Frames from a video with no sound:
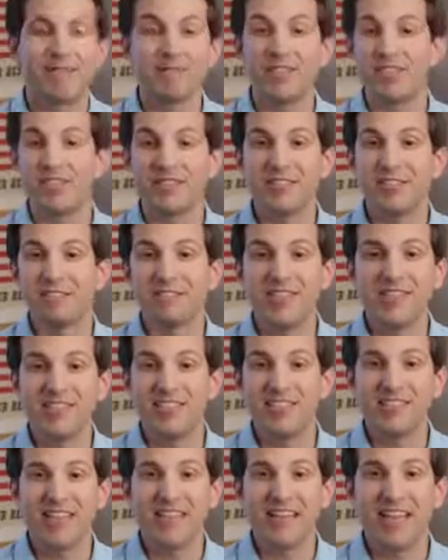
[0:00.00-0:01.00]
This can
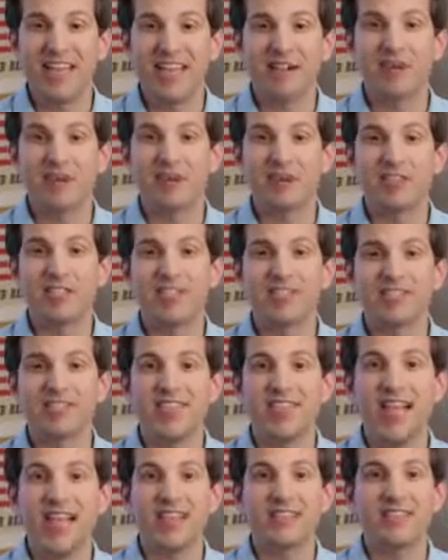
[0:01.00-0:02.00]
easily take over 10
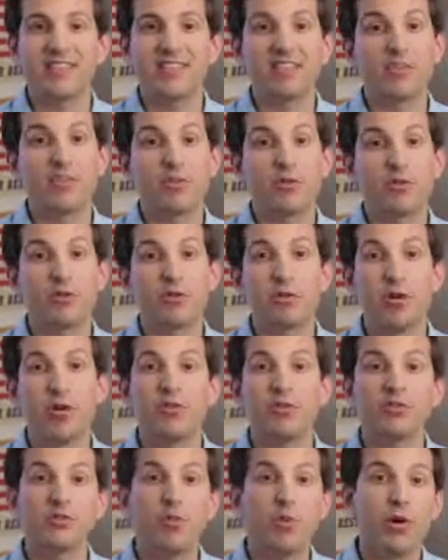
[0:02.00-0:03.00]
seconds, and if your
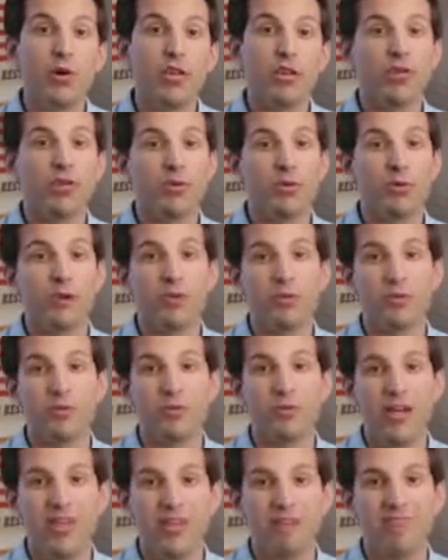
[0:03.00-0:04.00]
remote is pointed in the wrong
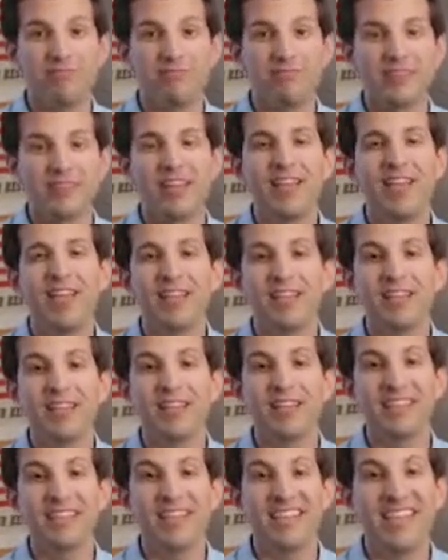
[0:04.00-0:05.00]
direction,
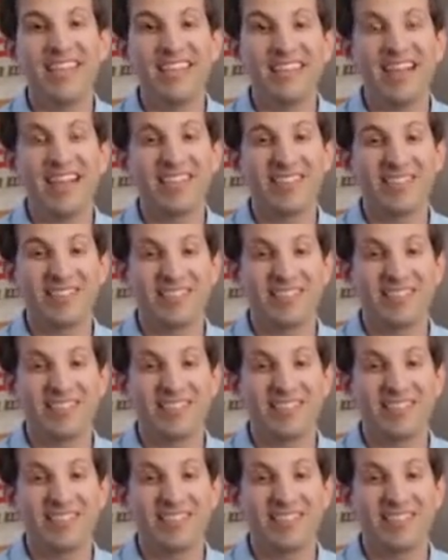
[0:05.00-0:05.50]
things can get out of